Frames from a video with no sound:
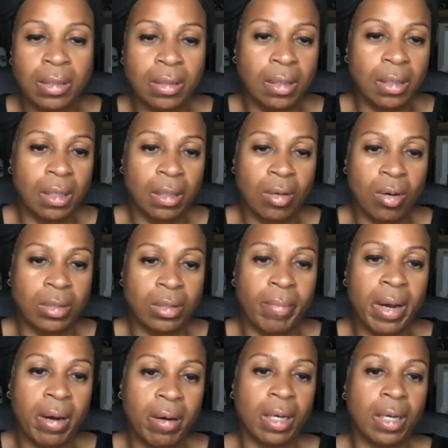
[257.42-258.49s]
called
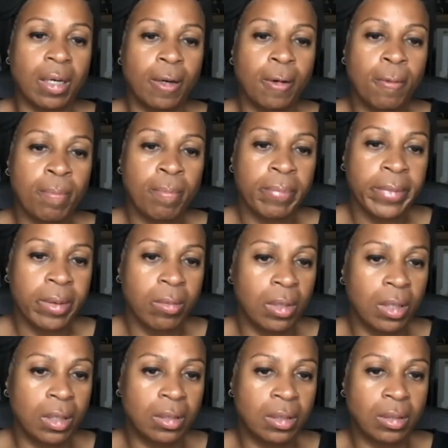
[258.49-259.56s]
America,
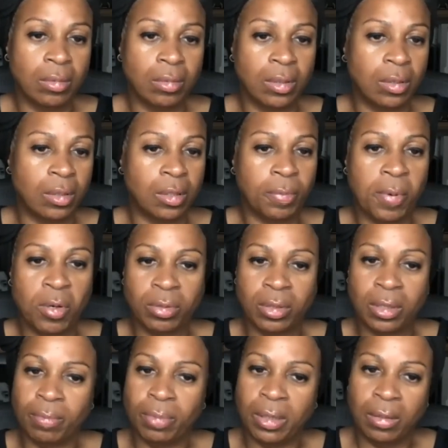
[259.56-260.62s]
which is
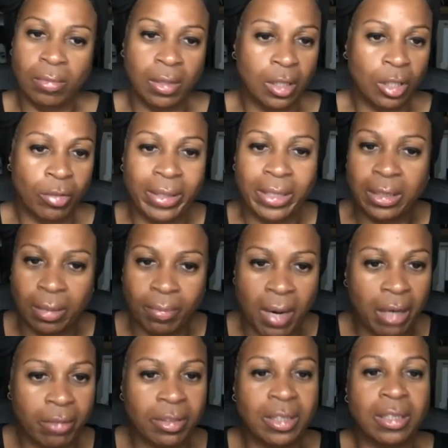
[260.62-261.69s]
supposed to be one of the greatest
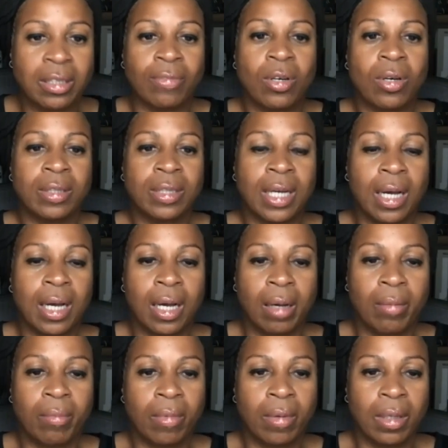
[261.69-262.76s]
democracies of all
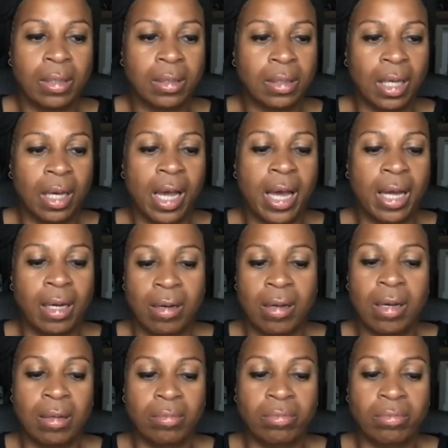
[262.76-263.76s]
time, is at an